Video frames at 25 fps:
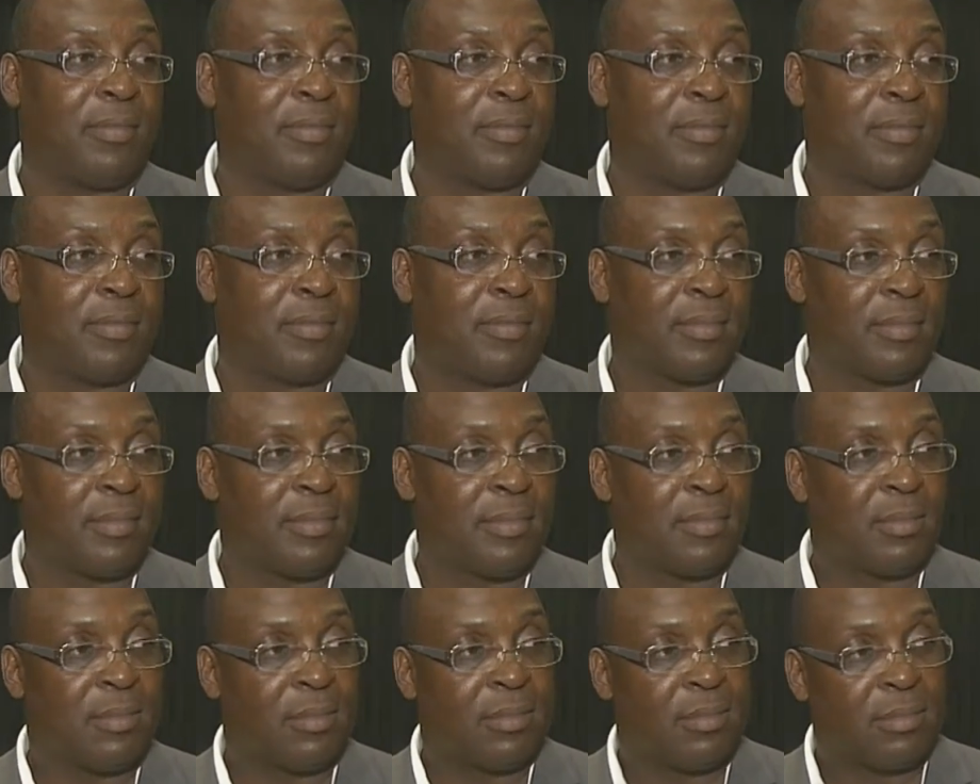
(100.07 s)
How did you
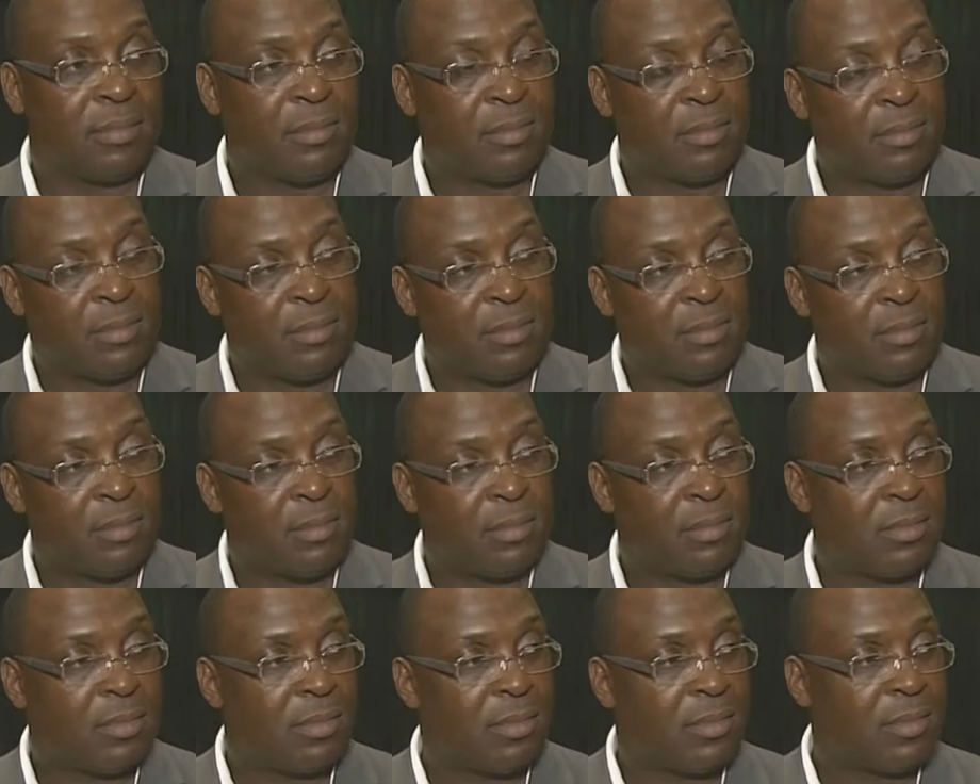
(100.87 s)
feel
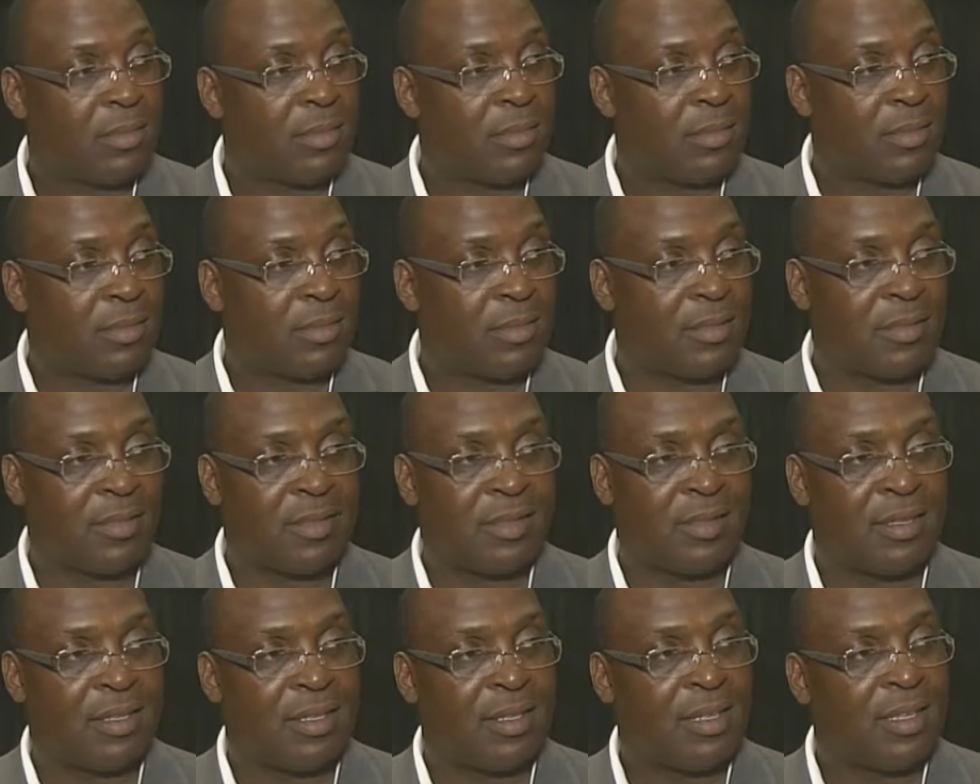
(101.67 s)
watching
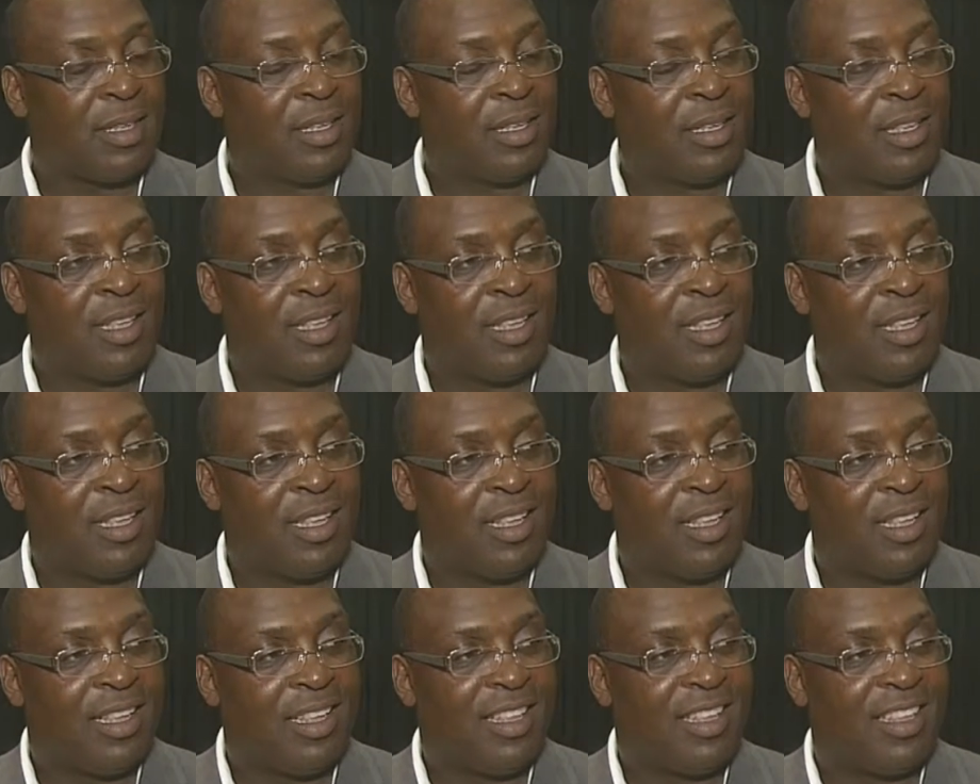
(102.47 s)
and seeing all these
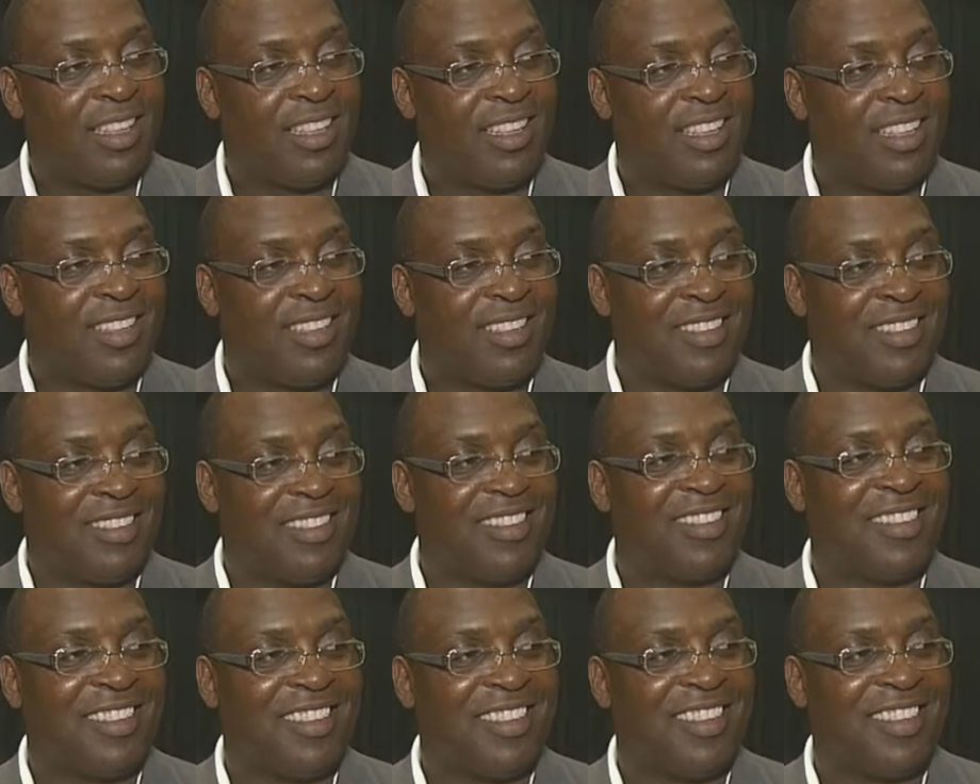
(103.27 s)
young men
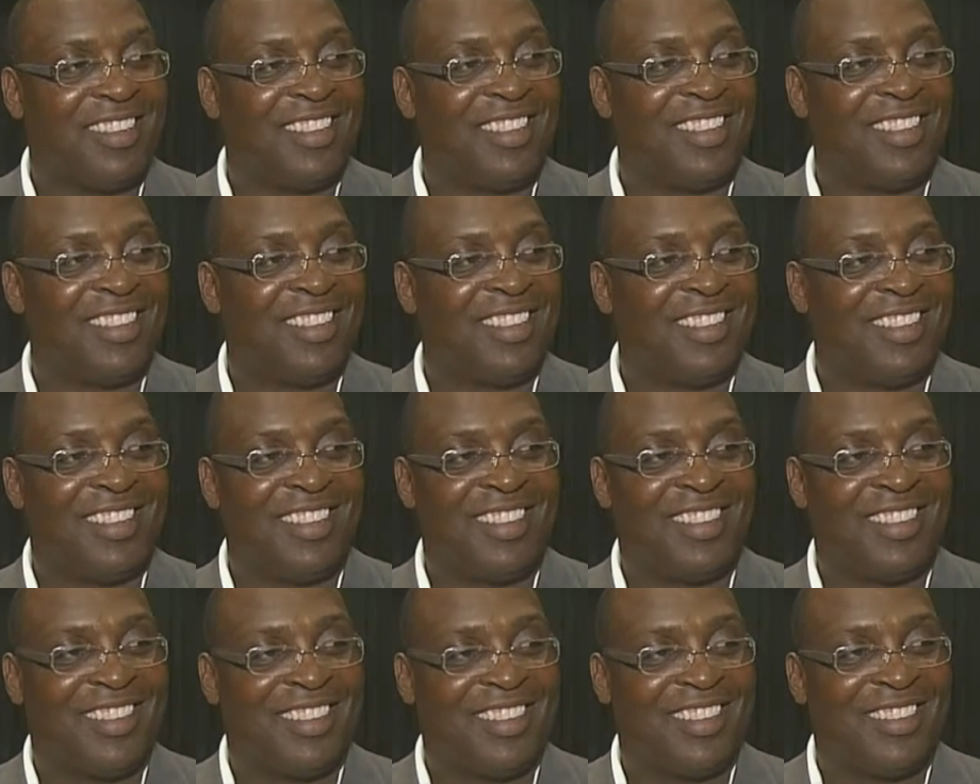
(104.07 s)
walk through the door
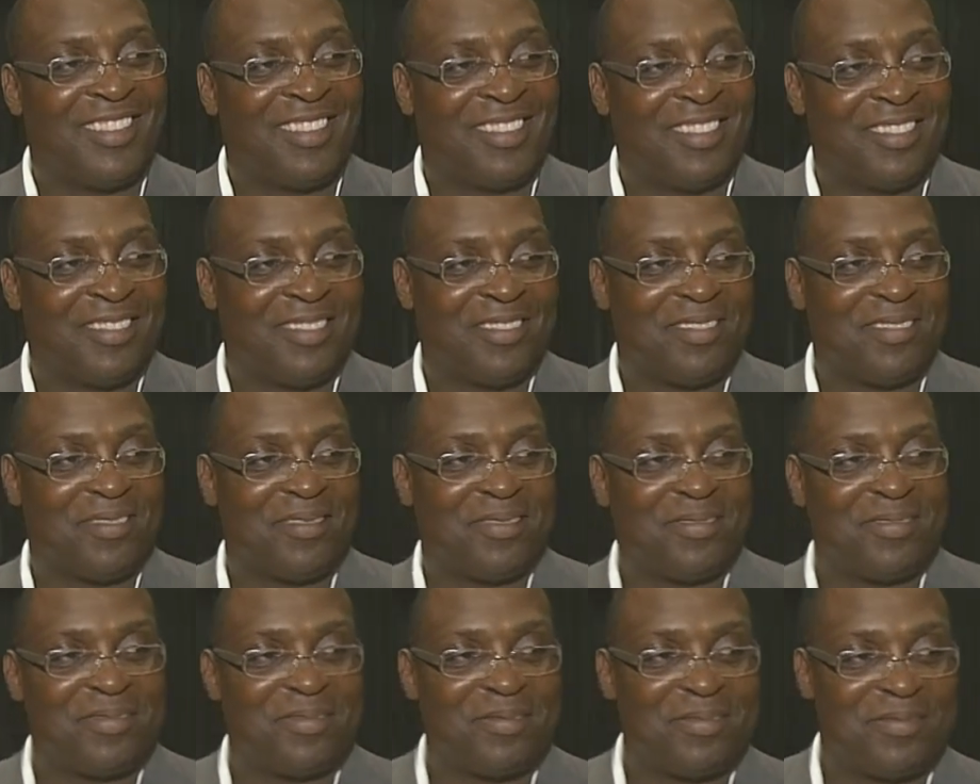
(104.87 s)
and
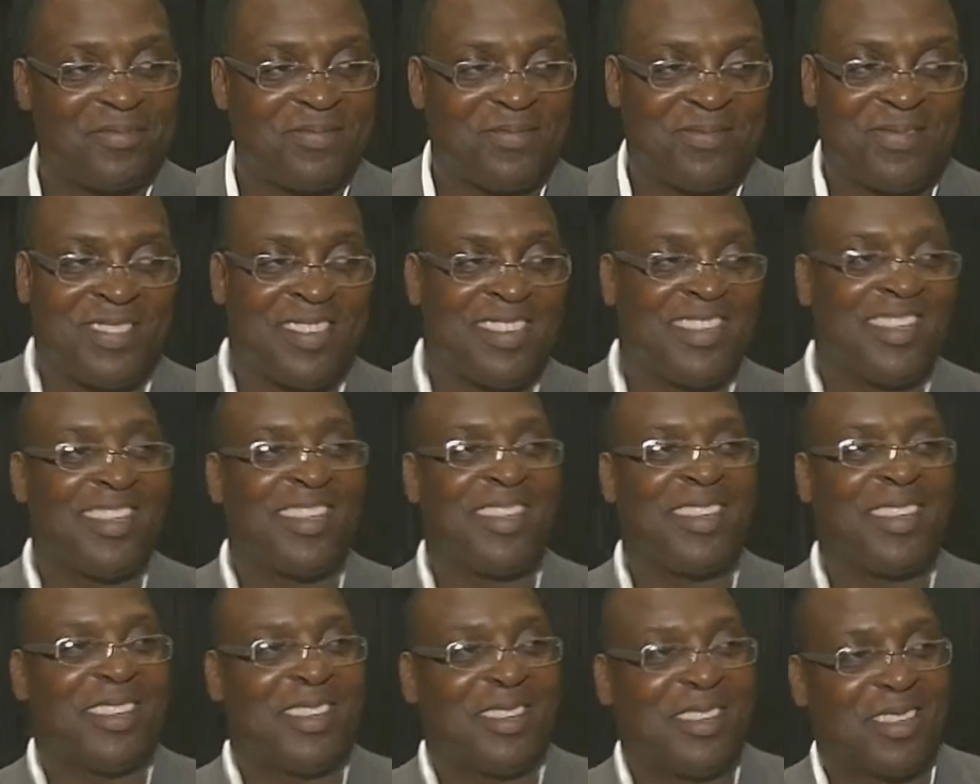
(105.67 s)
show
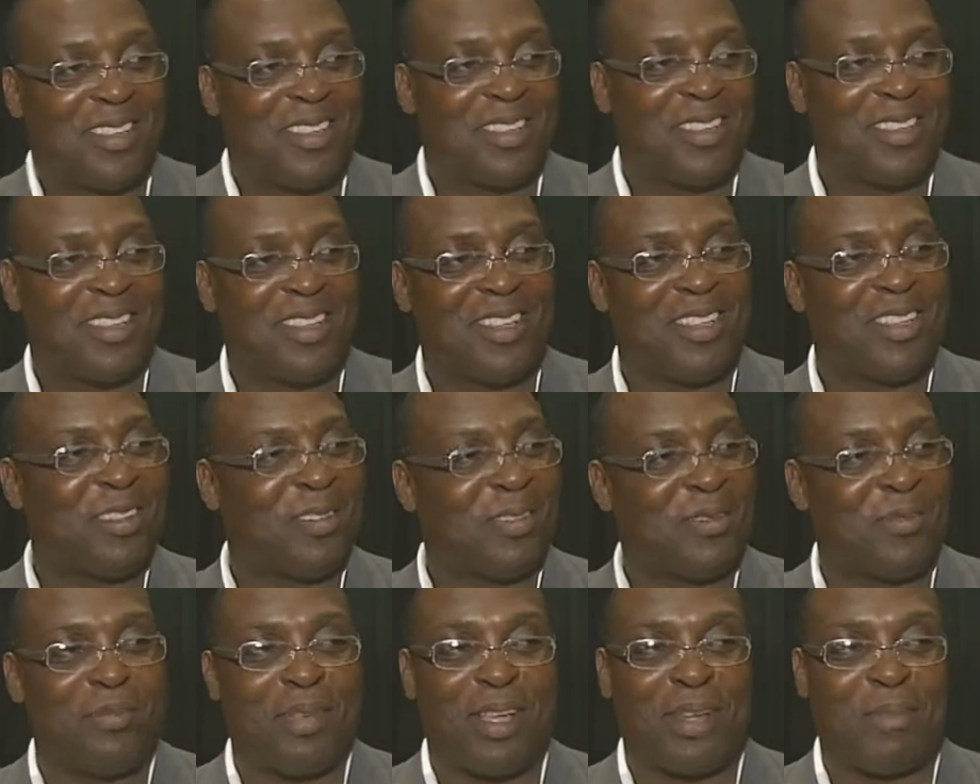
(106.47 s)
themselves in that positive
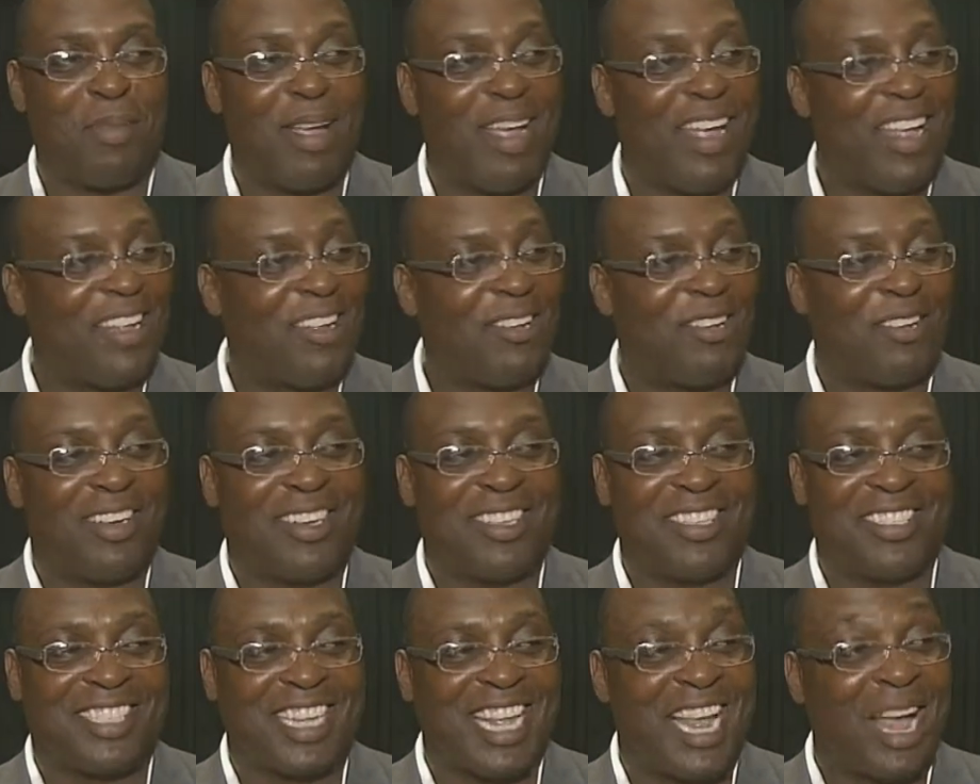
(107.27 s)
light? Big man, you
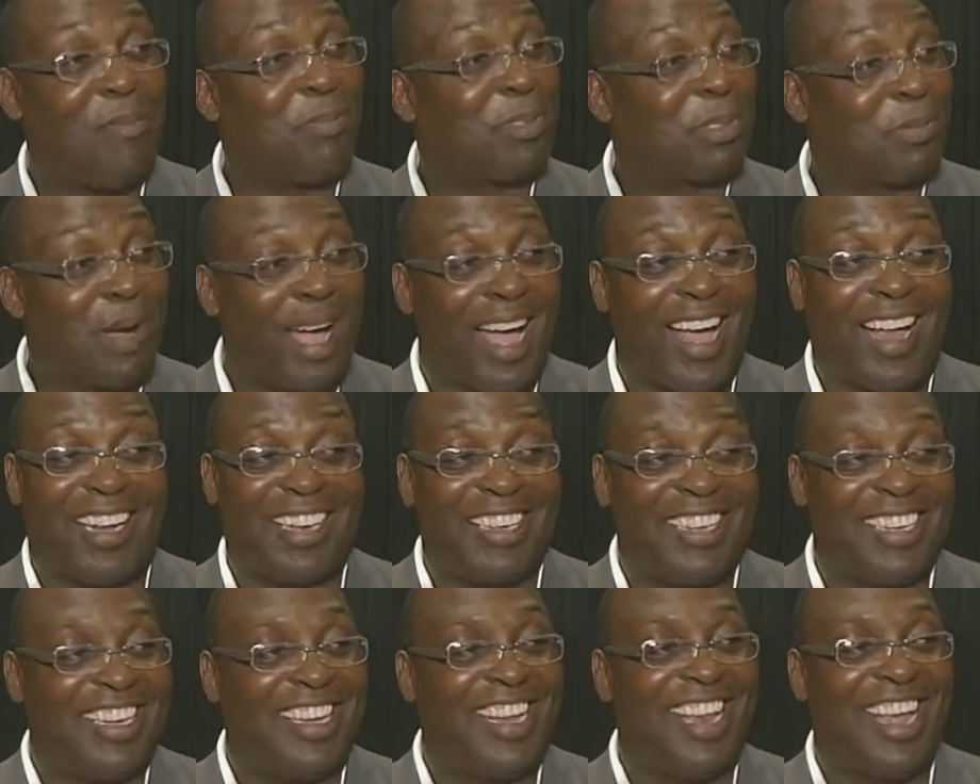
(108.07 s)
understand. I'm
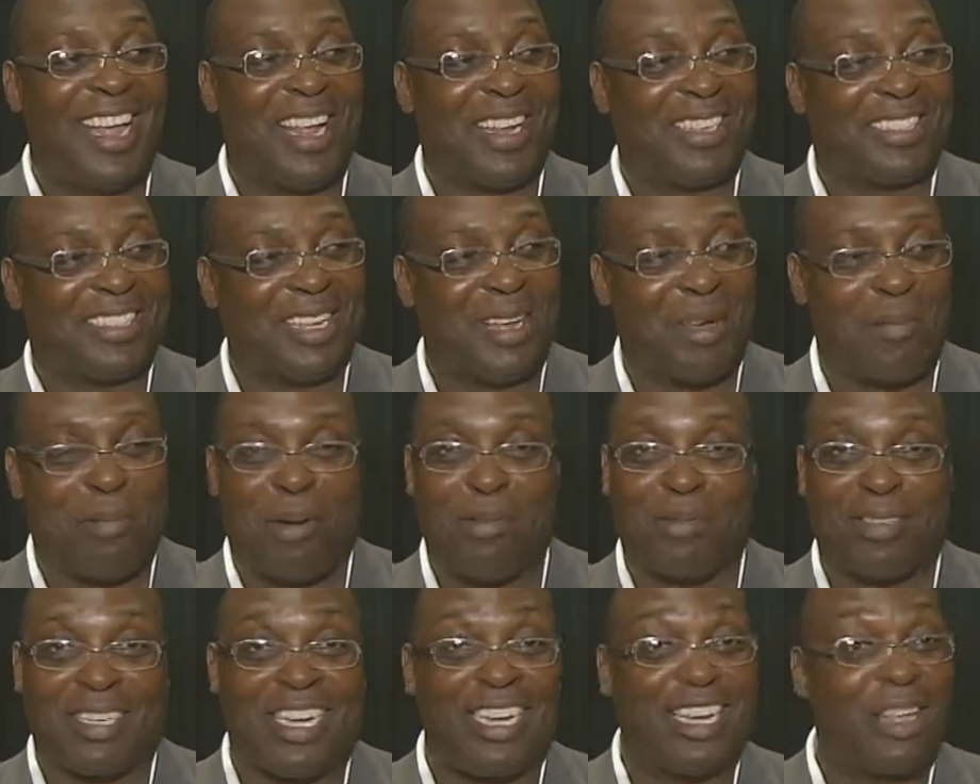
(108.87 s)
smiling today, Tim.
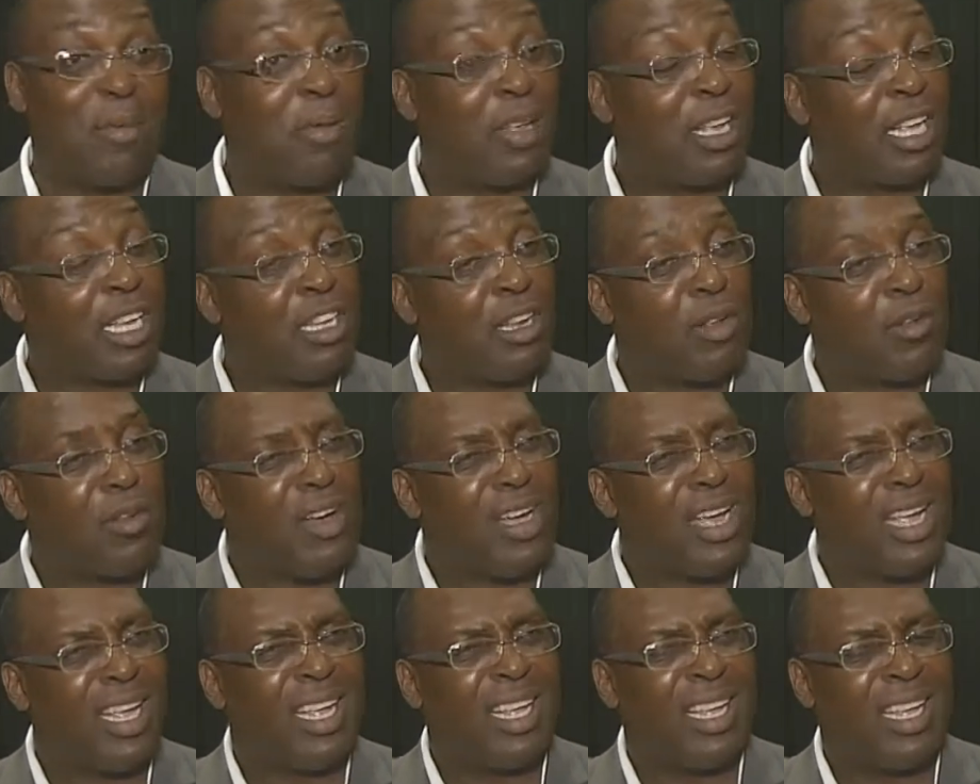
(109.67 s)
I'm telling you, you know
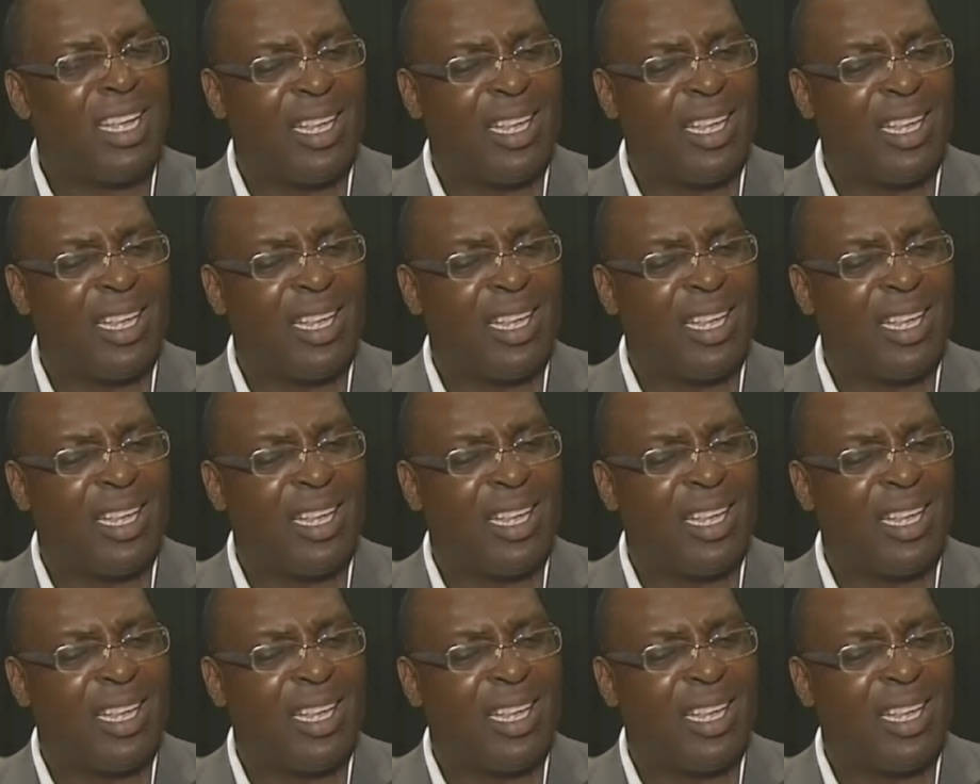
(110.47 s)
what?